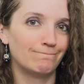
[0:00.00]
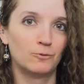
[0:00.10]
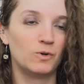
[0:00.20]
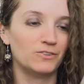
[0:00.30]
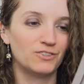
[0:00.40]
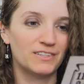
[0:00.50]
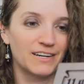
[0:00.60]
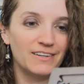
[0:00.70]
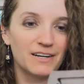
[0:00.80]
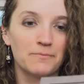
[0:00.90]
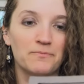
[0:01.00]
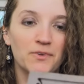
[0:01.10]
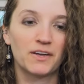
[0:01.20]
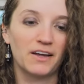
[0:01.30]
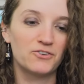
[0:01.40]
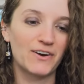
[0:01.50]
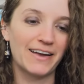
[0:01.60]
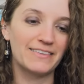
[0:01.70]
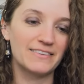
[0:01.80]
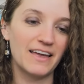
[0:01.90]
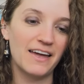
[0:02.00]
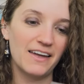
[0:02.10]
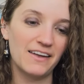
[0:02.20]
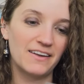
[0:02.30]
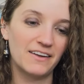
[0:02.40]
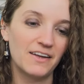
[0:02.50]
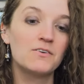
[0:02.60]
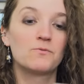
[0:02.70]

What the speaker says: well, just any time. Okay, dragon's egg.